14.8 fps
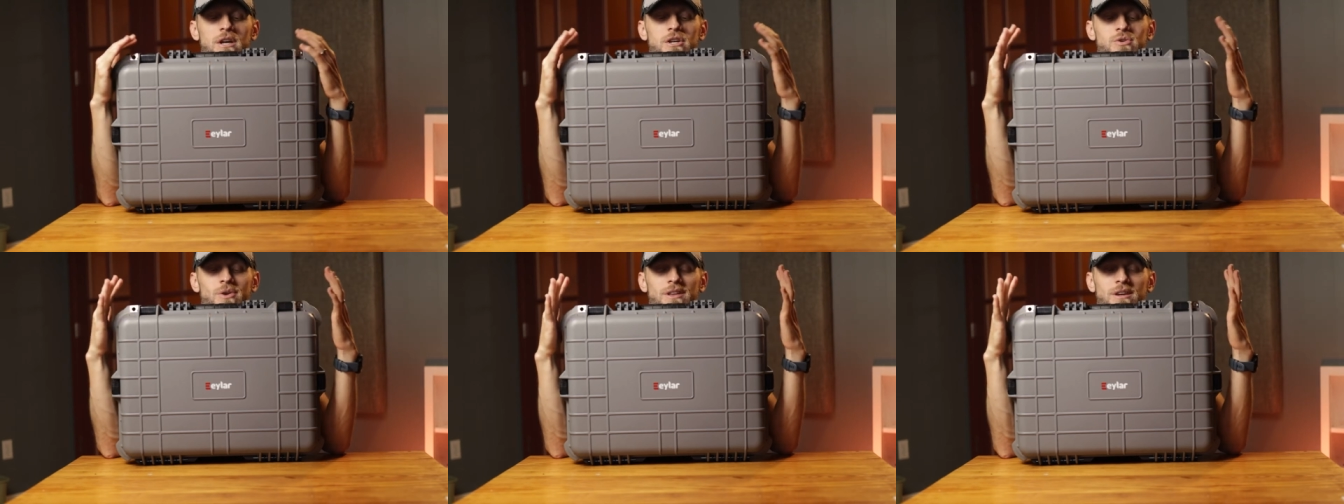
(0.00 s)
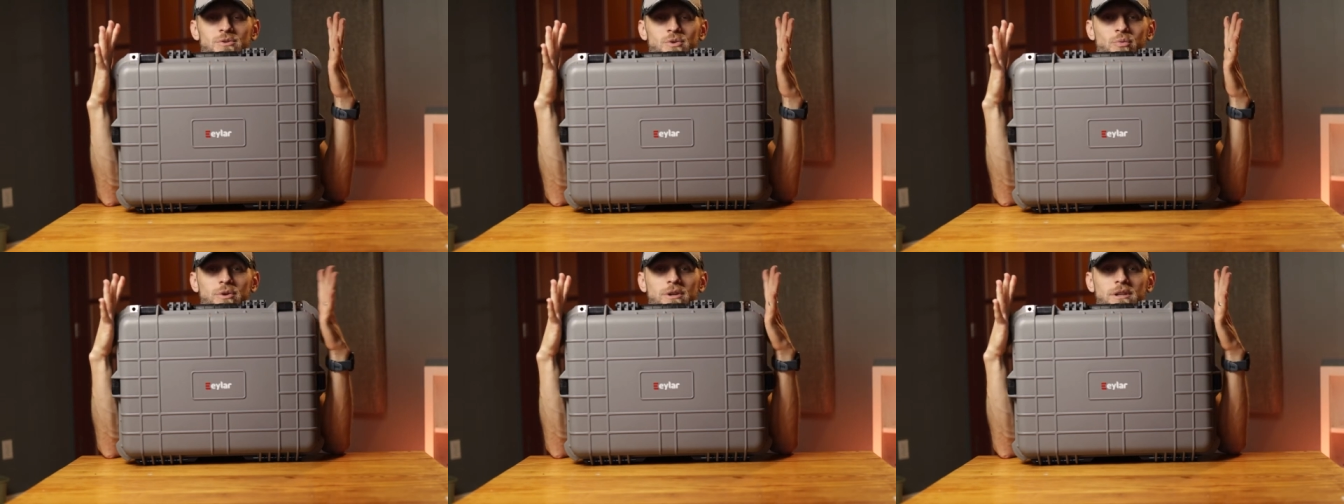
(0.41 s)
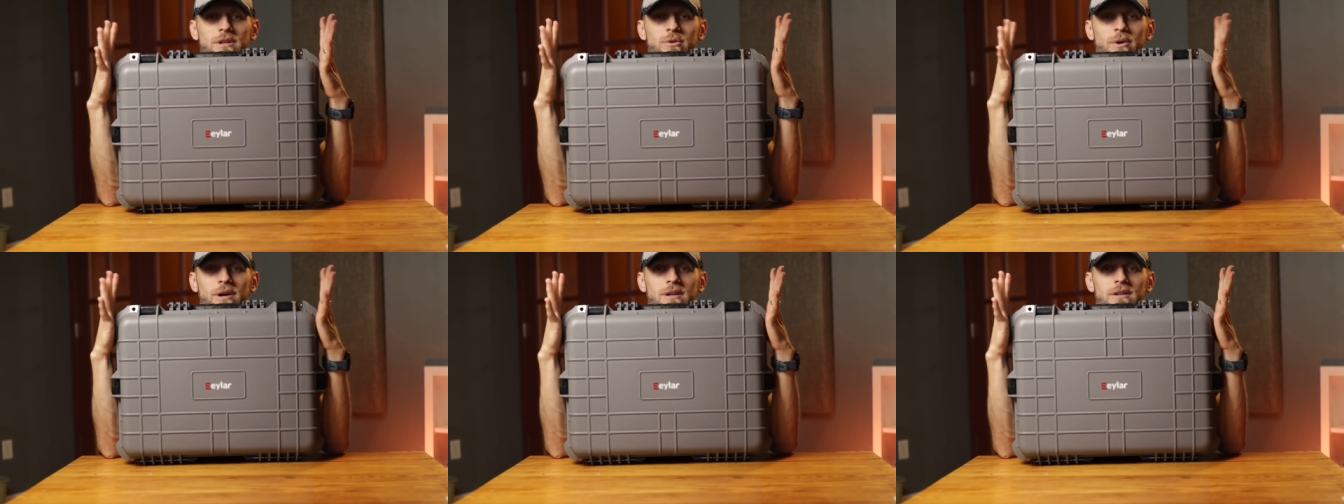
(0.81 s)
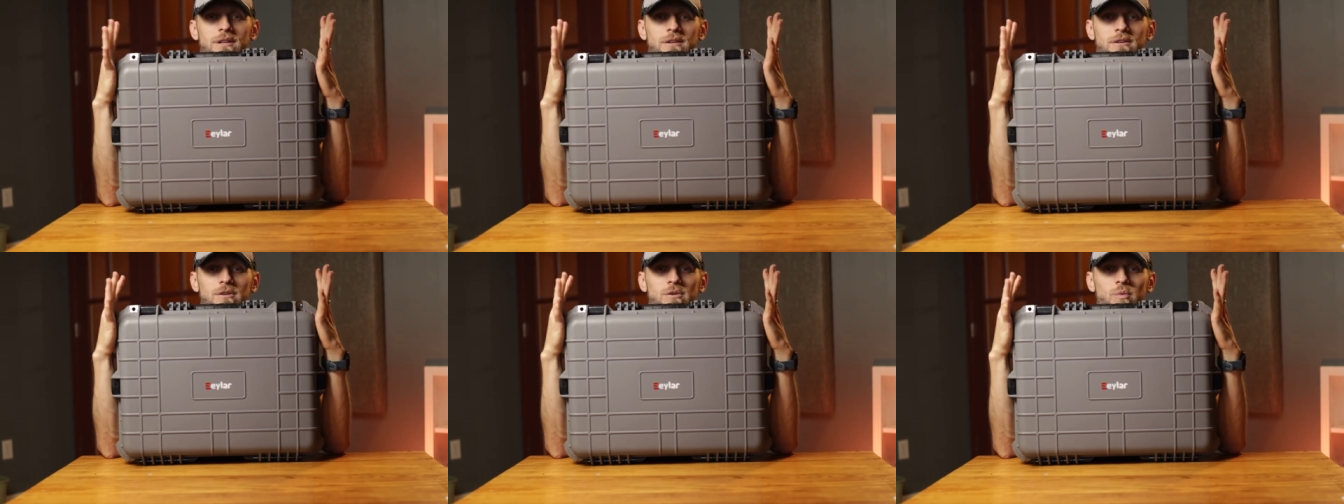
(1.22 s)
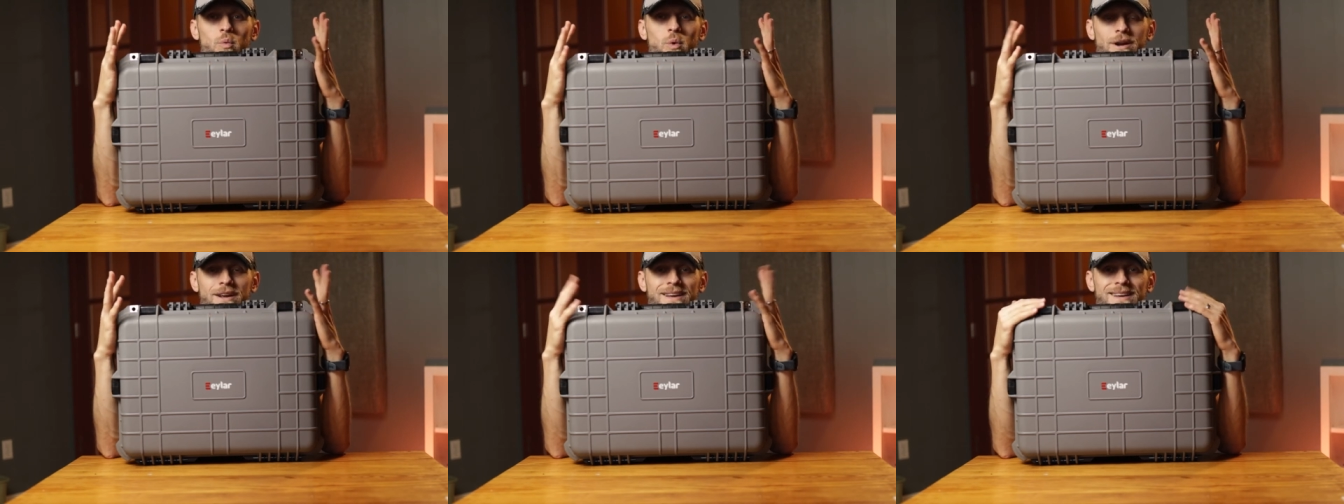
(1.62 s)
So I think it was a really great deal
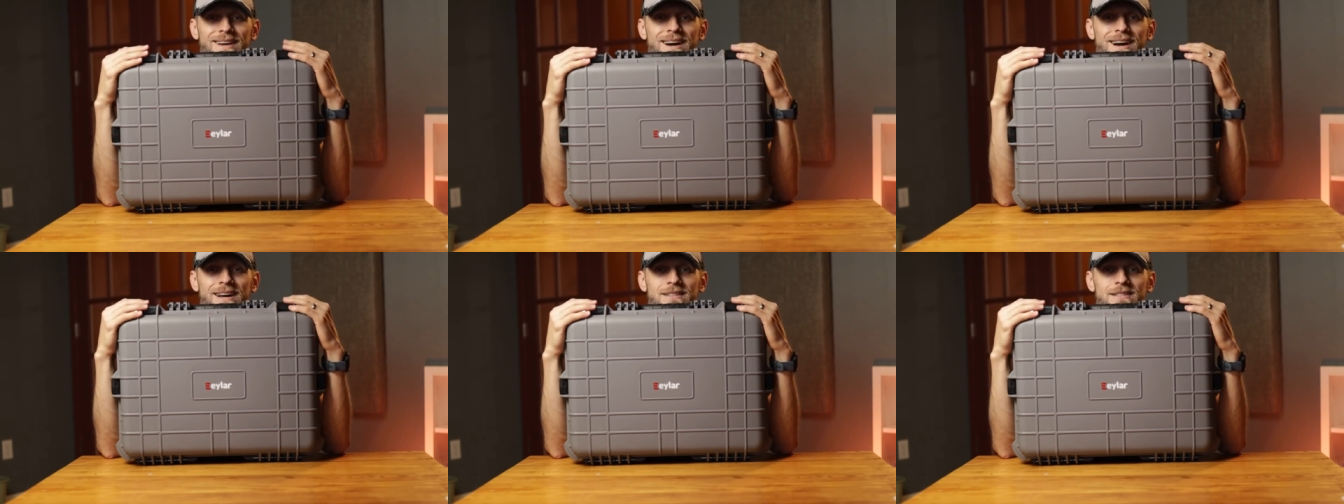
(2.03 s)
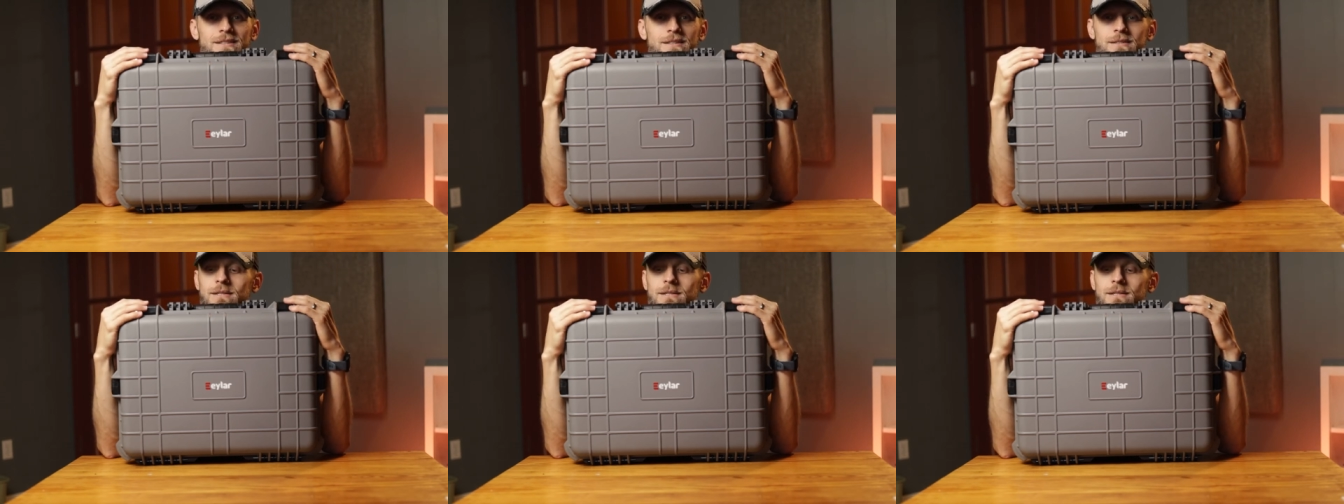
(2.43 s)
what I got.